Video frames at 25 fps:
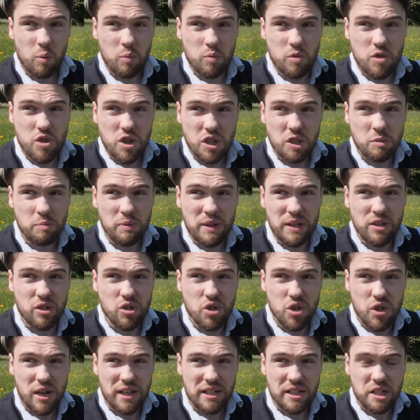just been
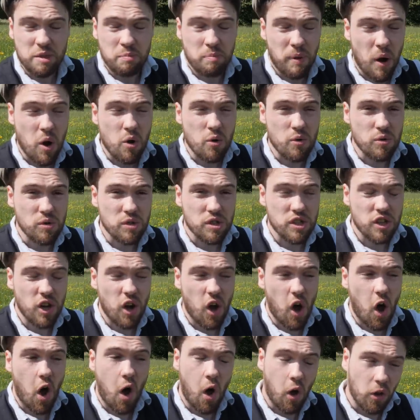transposed
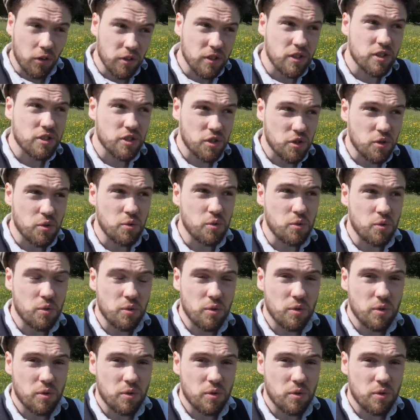onto...